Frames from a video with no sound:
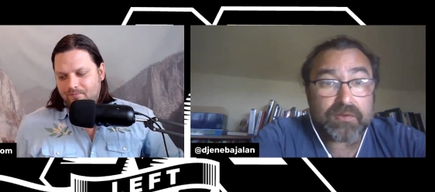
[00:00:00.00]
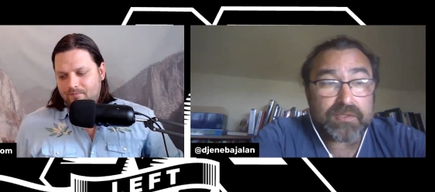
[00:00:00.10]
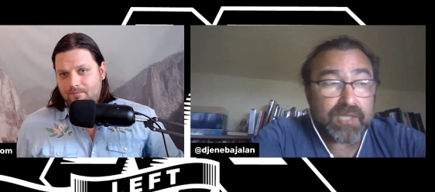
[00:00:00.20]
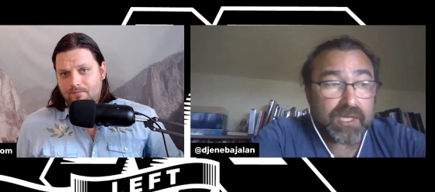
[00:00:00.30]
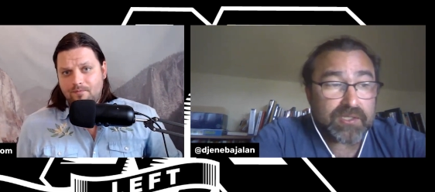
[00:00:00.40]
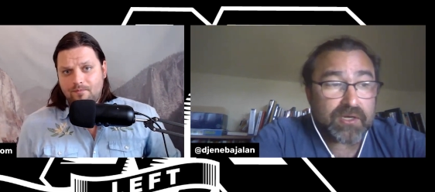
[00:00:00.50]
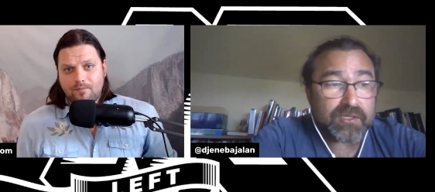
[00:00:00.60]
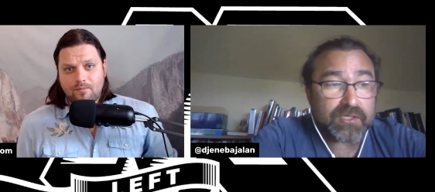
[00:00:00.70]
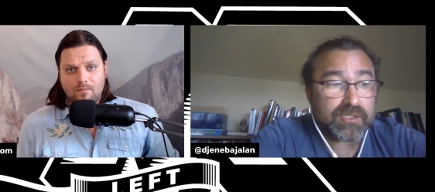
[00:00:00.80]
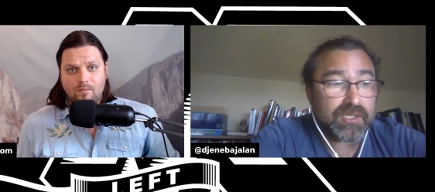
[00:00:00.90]
Speaker 1: those
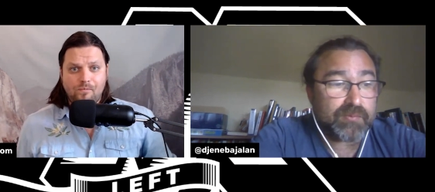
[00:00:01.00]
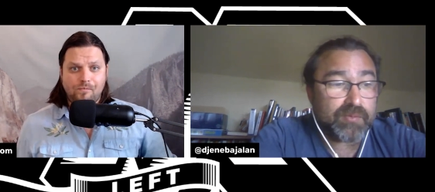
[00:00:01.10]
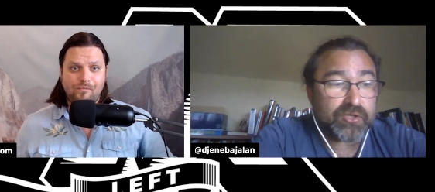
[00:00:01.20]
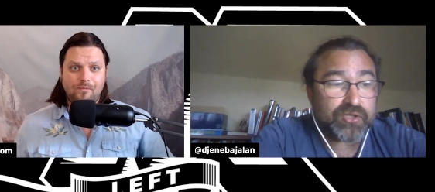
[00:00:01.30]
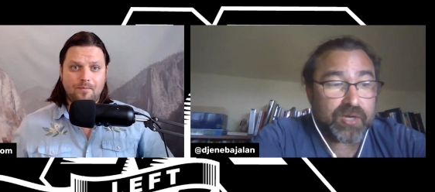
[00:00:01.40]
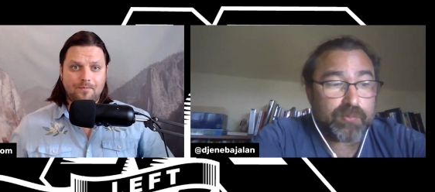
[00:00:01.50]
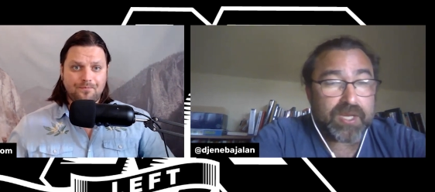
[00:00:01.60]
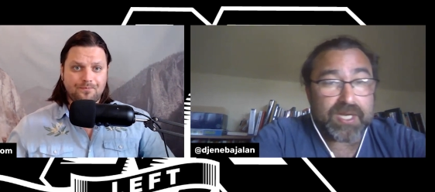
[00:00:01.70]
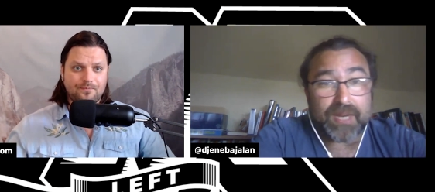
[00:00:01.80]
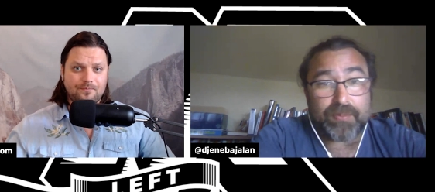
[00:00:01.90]
that's not I'm not
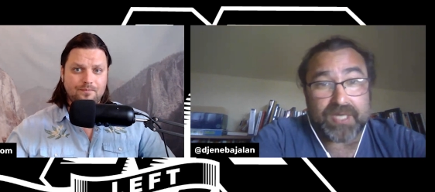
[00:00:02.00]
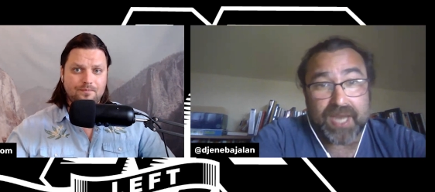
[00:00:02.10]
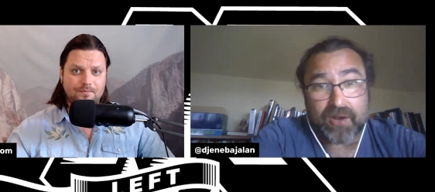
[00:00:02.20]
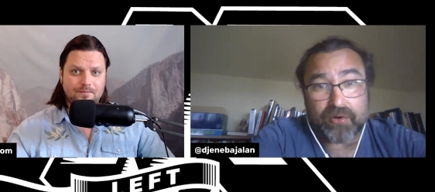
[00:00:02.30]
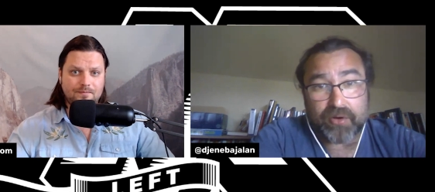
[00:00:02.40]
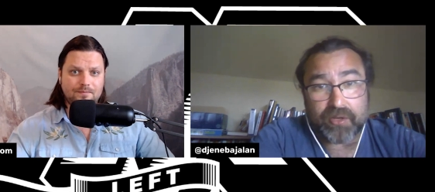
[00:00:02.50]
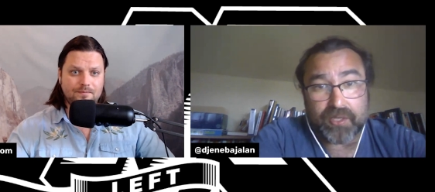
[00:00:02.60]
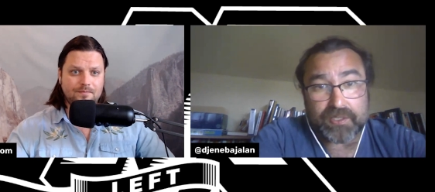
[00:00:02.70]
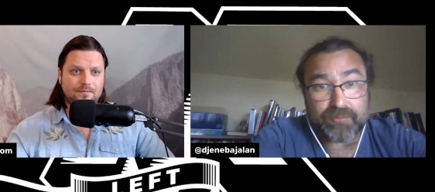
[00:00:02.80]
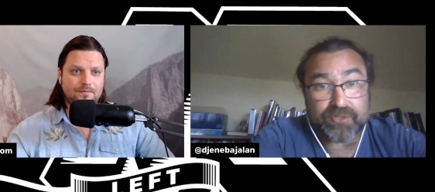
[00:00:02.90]
trying to be a Debbie
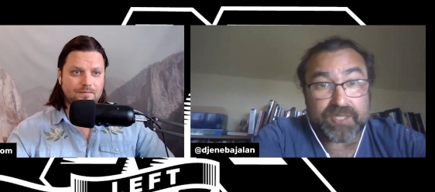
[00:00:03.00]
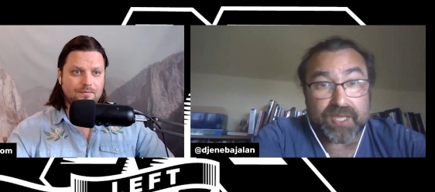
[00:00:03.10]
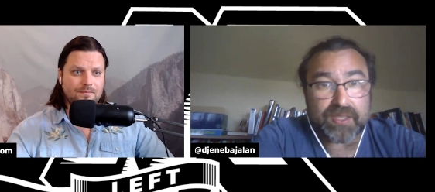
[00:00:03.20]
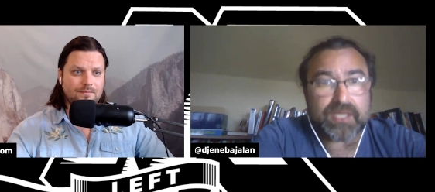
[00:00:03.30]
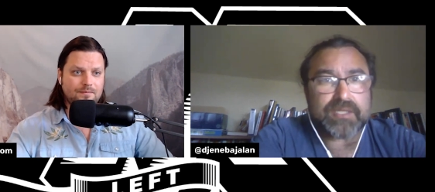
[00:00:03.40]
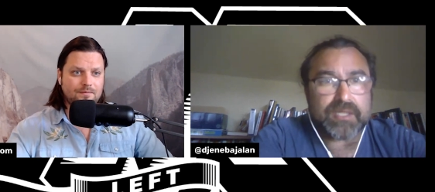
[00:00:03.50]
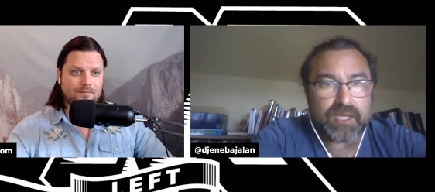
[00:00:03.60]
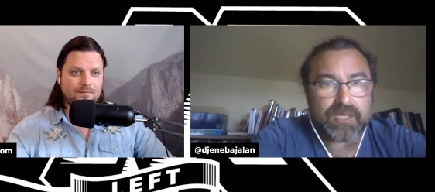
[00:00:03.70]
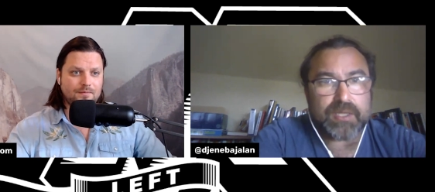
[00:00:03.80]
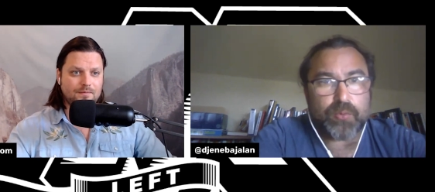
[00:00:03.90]
Downer on things. I'm just saying
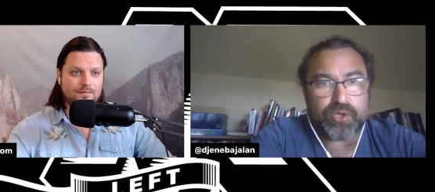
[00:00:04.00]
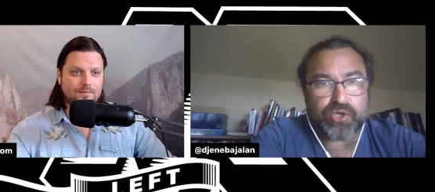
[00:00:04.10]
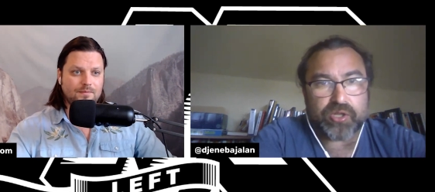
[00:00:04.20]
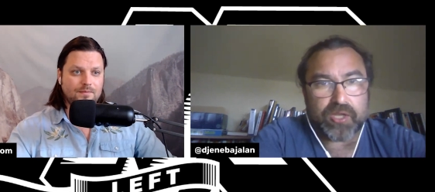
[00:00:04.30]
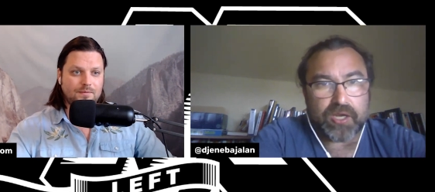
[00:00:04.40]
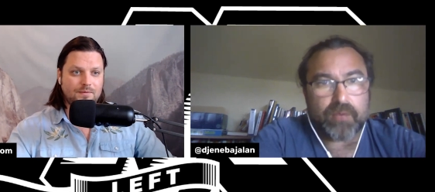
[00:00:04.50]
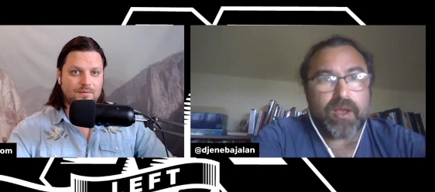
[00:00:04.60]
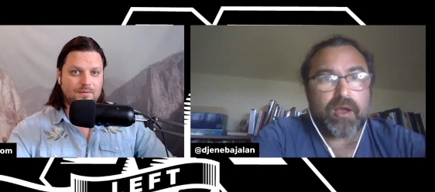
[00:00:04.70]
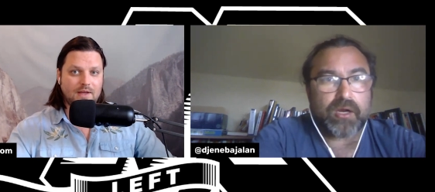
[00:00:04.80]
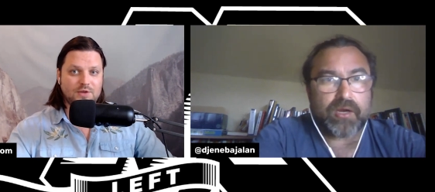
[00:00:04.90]
these are things that we should
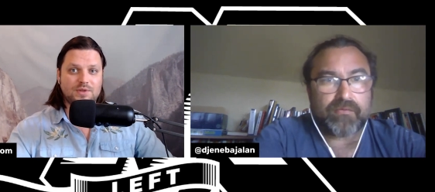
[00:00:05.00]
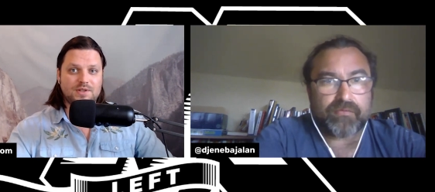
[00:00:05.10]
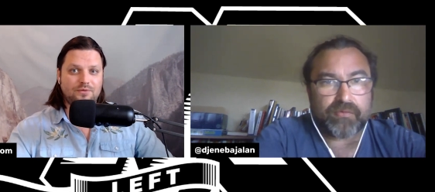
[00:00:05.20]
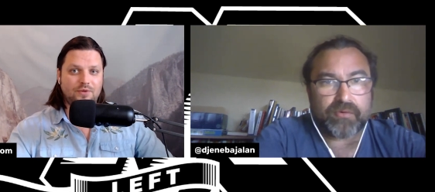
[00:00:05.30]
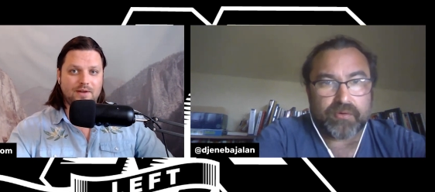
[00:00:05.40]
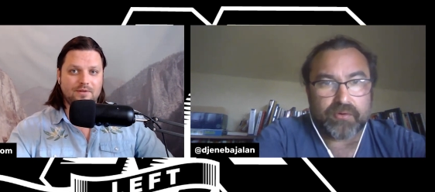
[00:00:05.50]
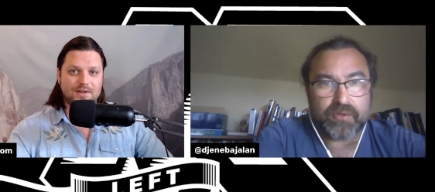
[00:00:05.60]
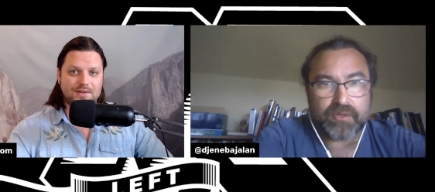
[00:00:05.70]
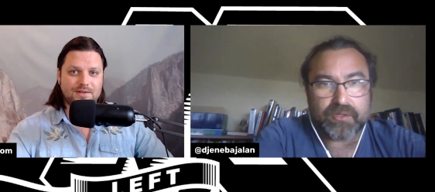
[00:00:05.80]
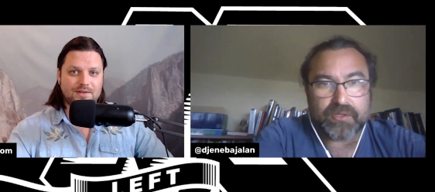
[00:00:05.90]
think about. That's what's
Speaker 2: in front of
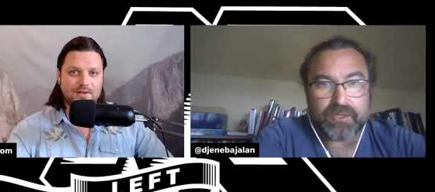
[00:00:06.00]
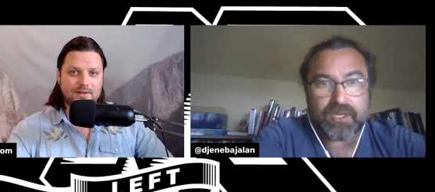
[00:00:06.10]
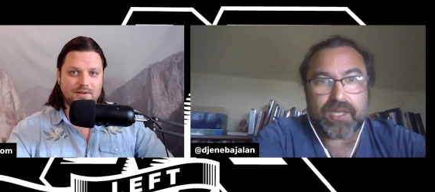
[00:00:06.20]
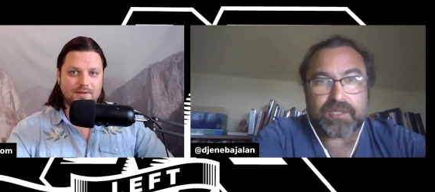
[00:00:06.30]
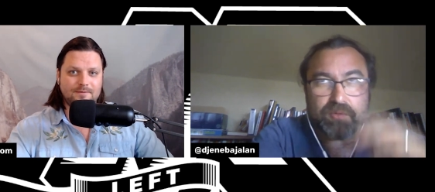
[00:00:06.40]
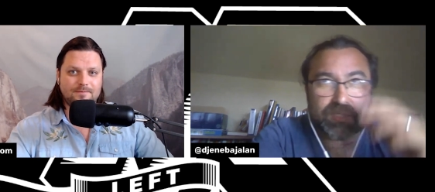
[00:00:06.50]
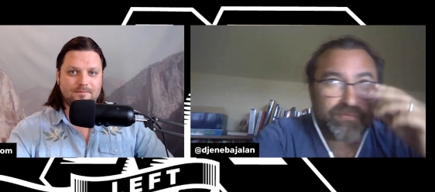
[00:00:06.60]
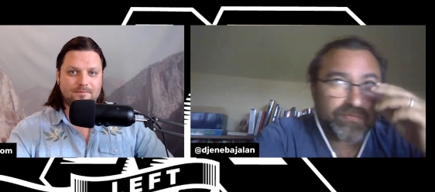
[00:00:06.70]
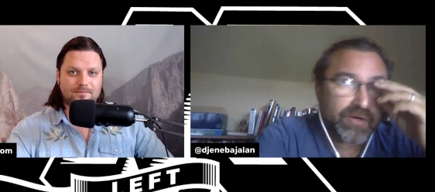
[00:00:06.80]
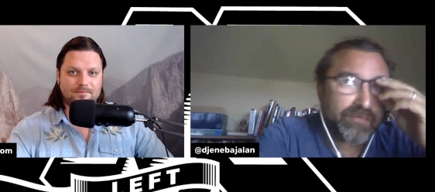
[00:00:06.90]
us.
Speaker 1: Yeah,
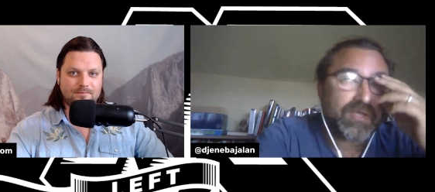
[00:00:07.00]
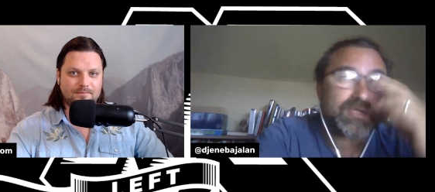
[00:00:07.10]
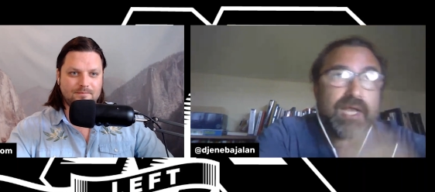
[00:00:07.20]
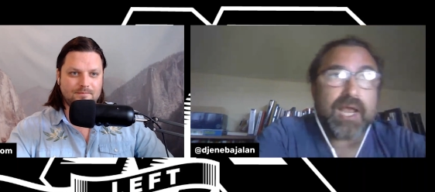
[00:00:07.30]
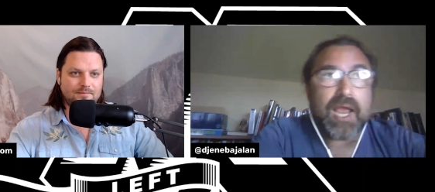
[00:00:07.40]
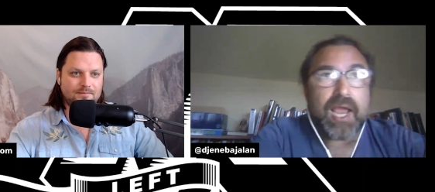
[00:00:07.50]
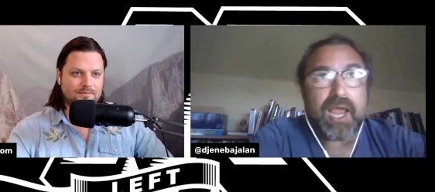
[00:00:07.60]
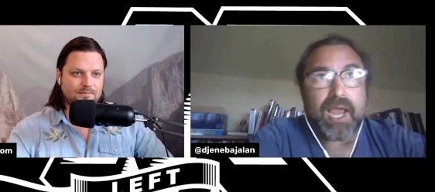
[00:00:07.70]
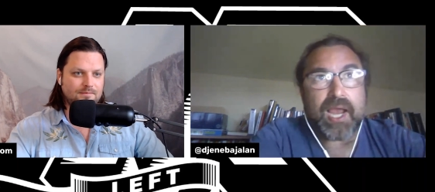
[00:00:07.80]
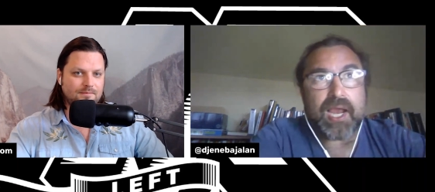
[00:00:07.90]
that's what's in front of us.
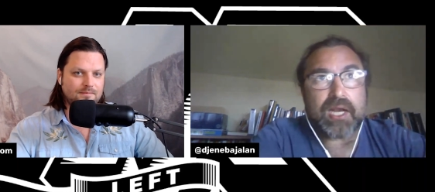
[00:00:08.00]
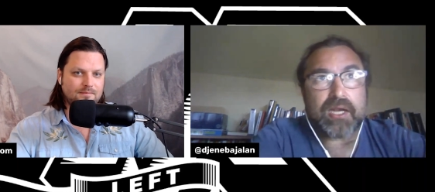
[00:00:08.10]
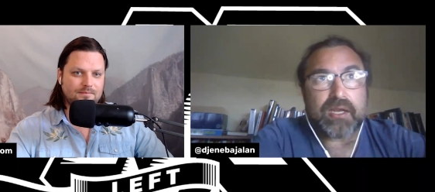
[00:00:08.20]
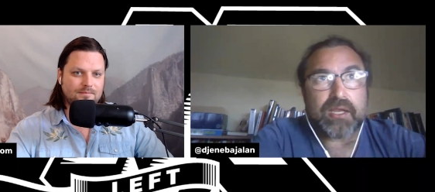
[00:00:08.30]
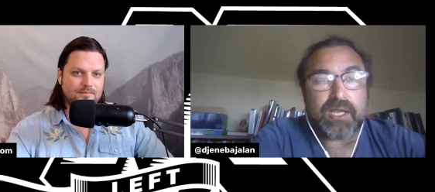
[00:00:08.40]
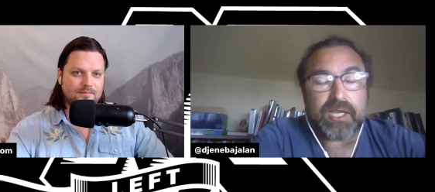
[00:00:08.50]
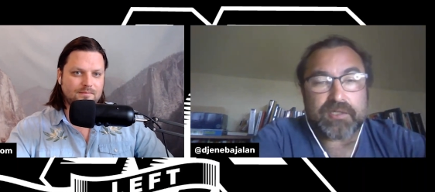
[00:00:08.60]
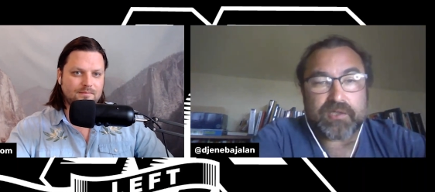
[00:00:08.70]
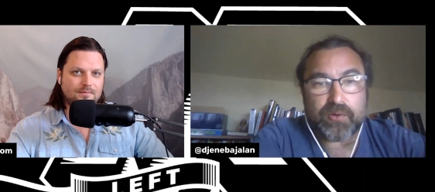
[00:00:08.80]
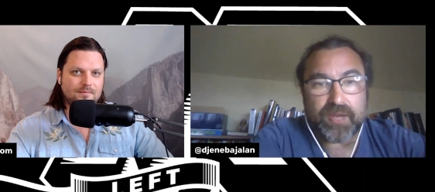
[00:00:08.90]
And
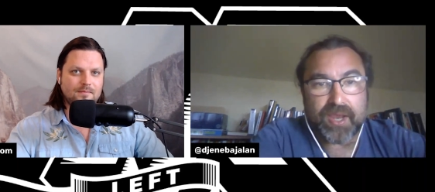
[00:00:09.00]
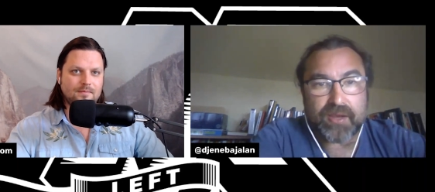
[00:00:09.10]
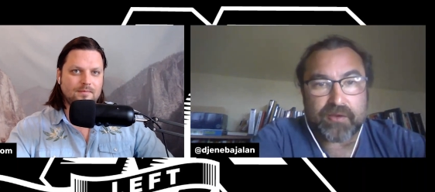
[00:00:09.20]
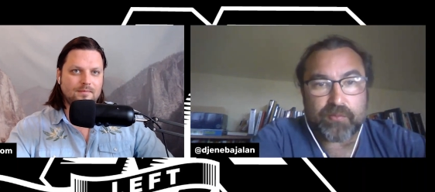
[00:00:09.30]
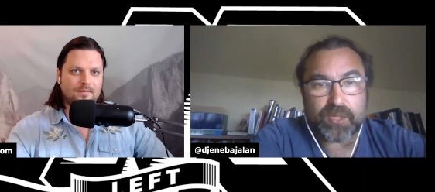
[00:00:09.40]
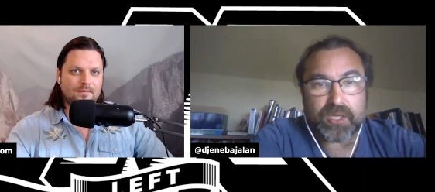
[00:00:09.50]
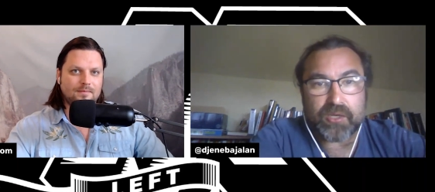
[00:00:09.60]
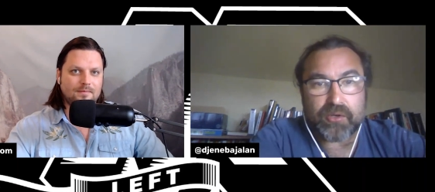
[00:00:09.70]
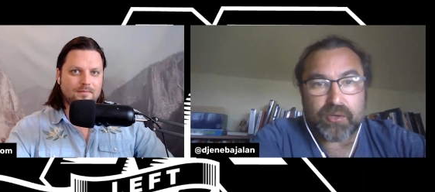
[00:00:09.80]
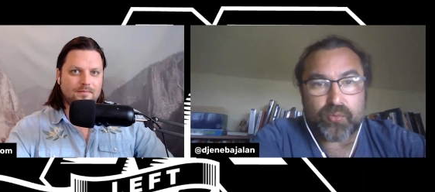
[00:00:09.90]
it's okay to
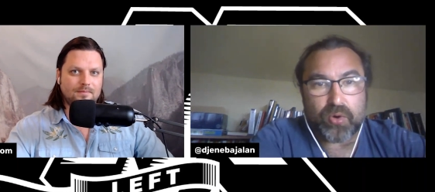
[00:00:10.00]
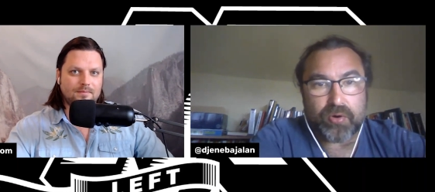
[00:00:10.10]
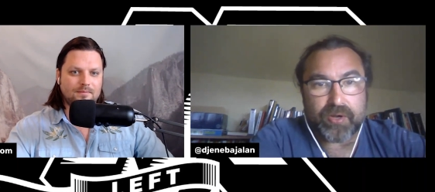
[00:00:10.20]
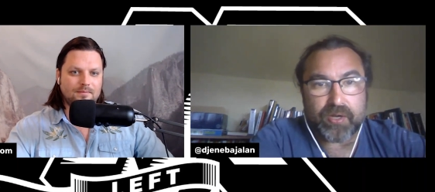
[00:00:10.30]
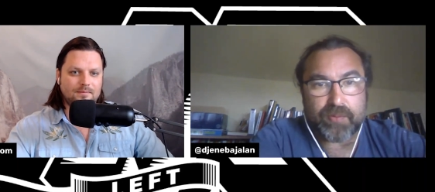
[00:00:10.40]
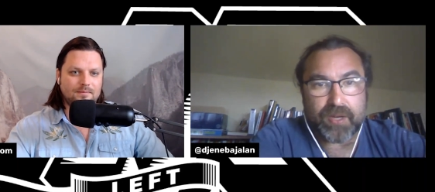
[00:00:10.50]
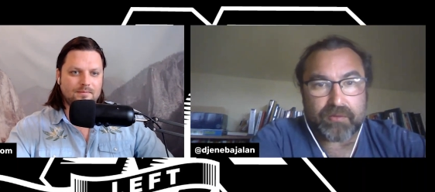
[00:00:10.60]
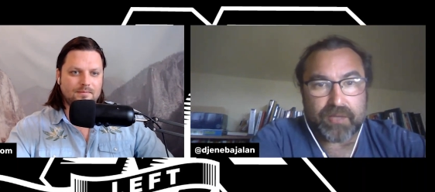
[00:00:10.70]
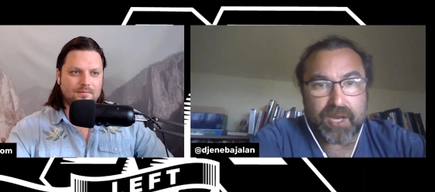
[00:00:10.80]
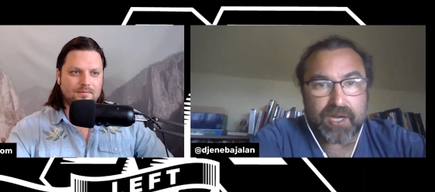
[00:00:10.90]
be worried
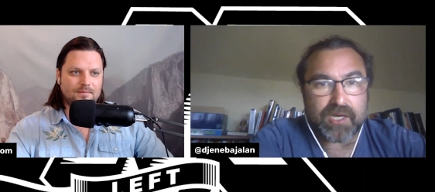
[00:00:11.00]
about